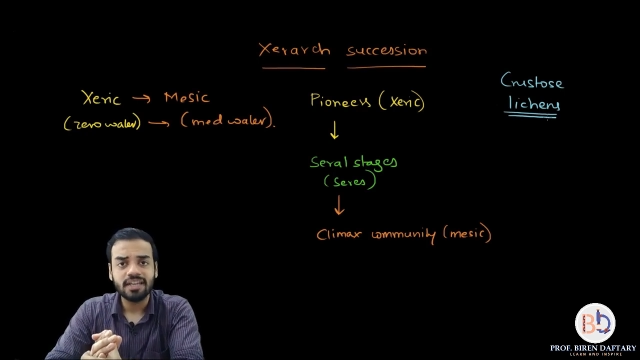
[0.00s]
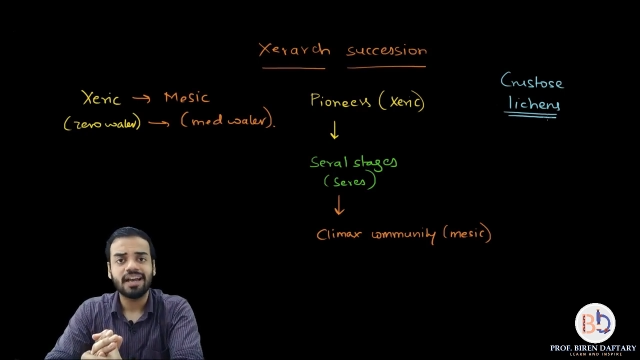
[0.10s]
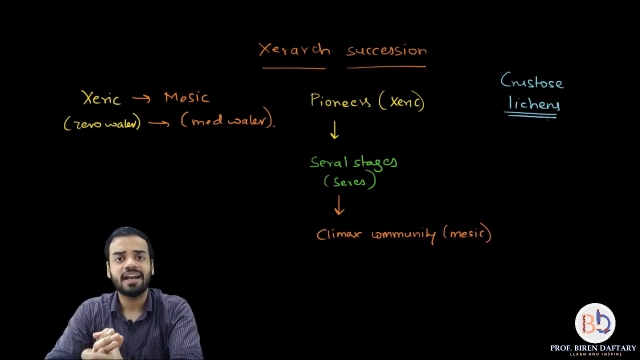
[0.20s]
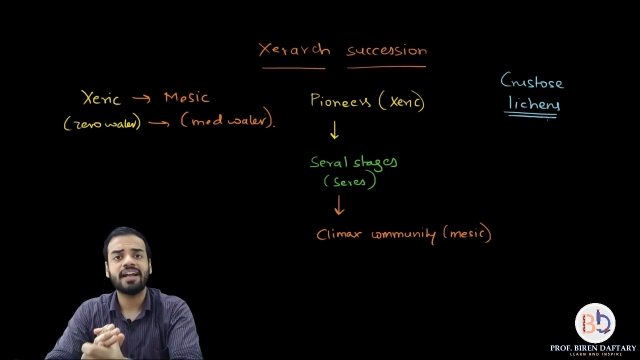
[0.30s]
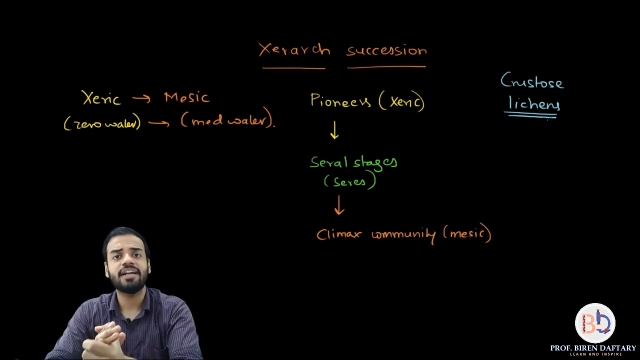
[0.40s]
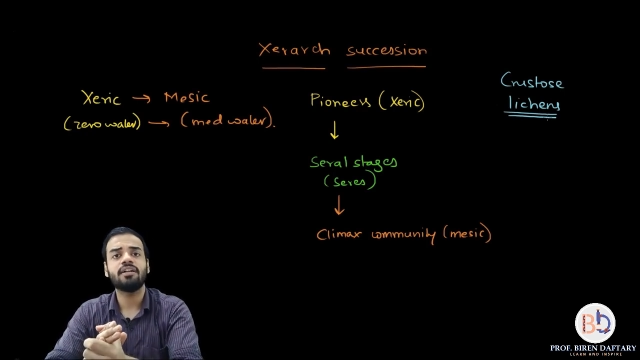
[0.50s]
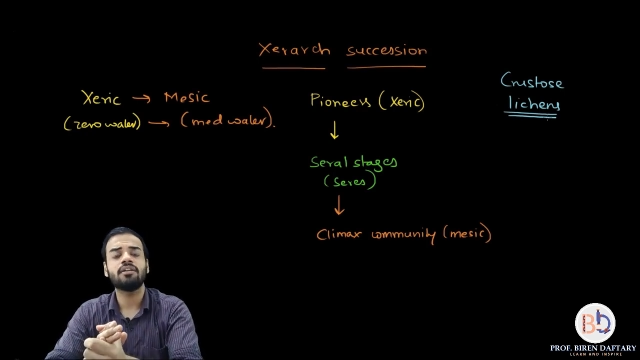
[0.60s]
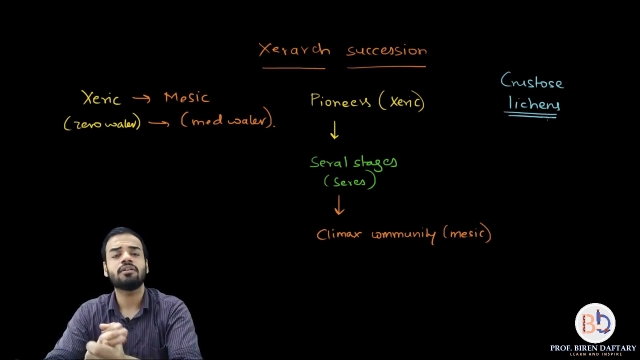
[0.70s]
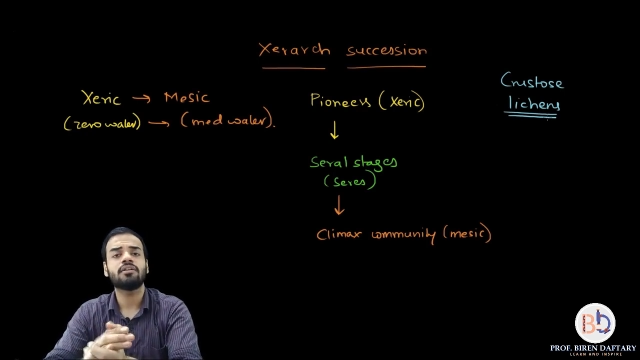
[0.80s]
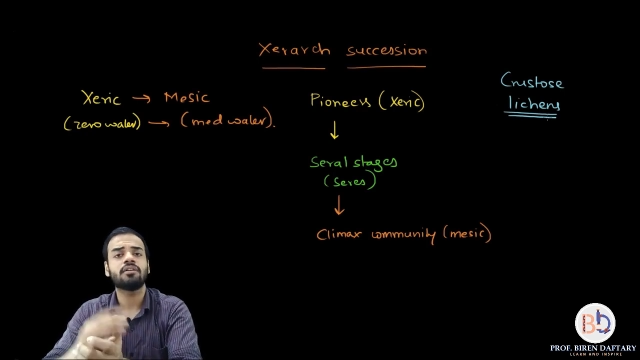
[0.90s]
and
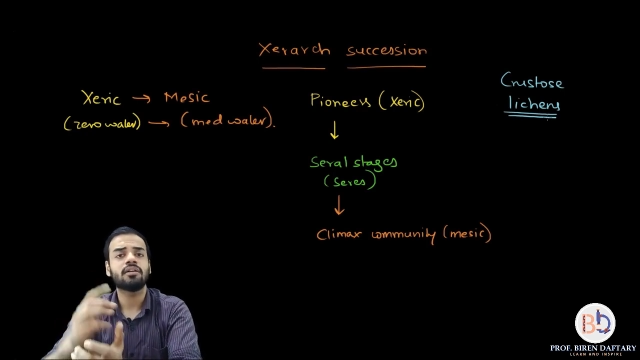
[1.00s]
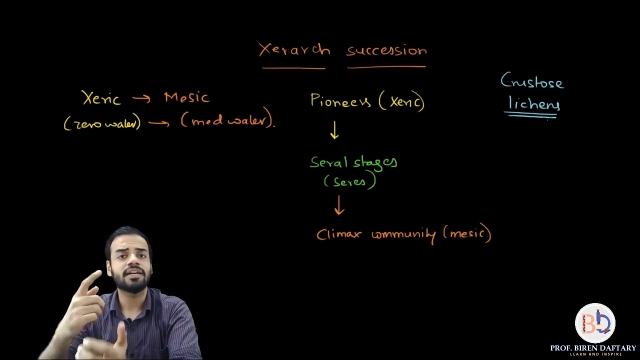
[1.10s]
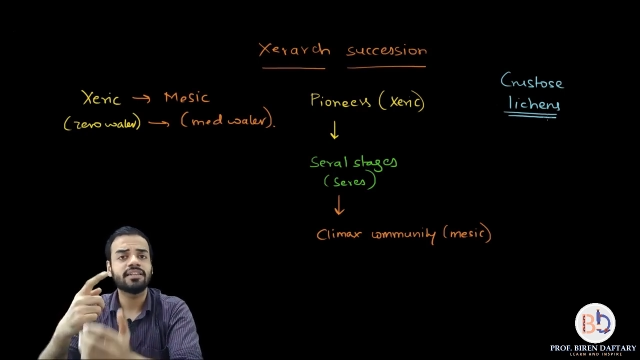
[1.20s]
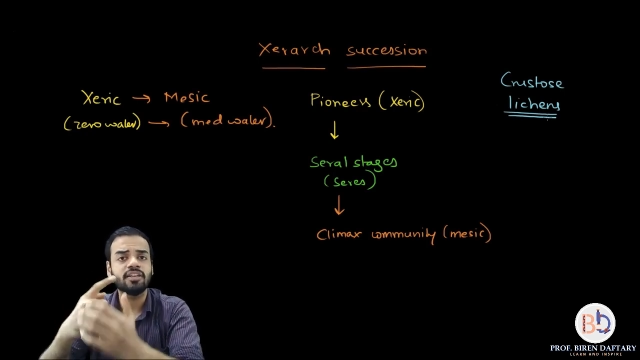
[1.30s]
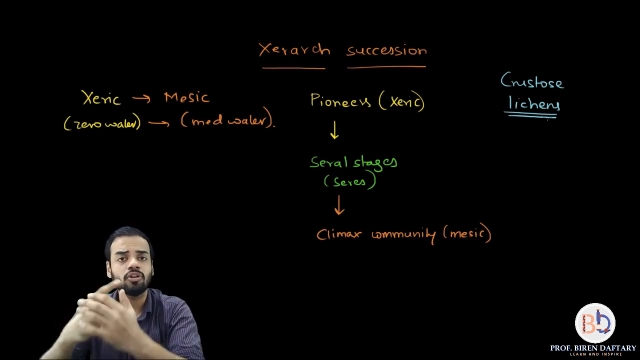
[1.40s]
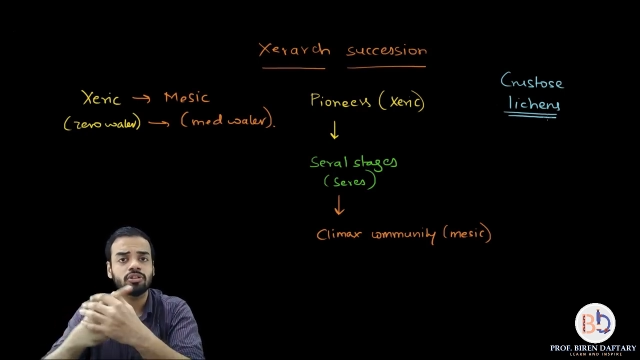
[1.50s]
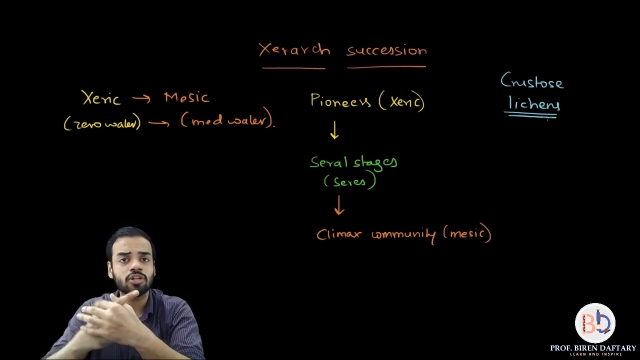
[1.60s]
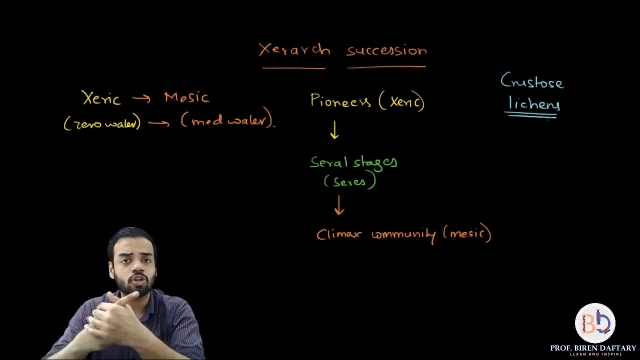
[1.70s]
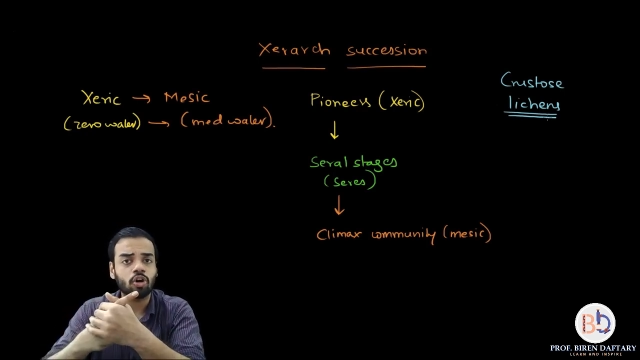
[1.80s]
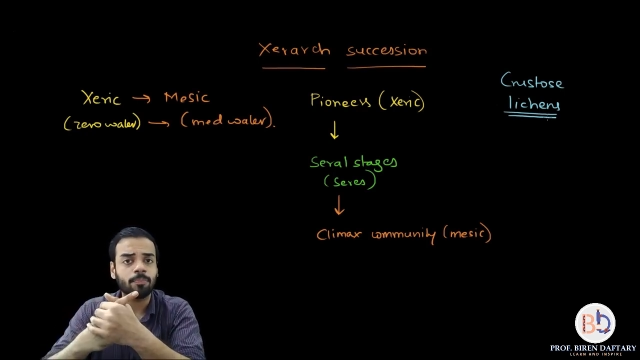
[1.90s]
I think on
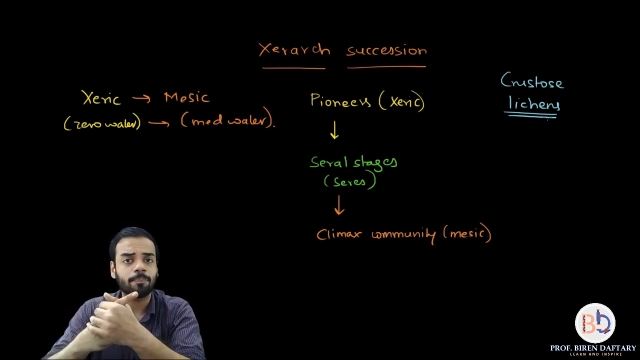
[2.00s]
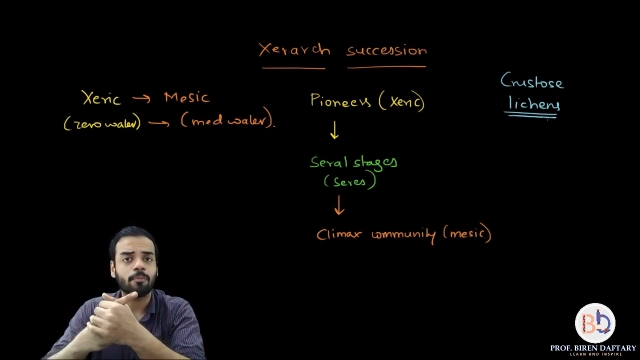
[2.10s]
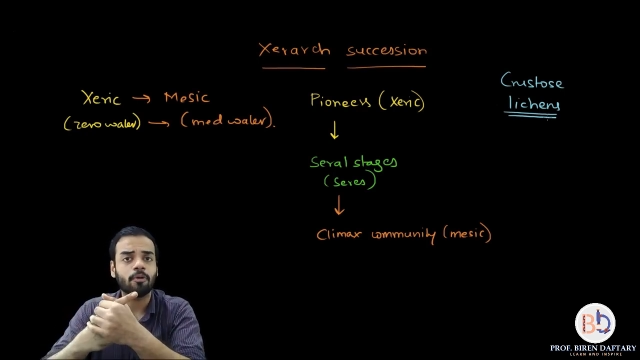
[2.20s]
the top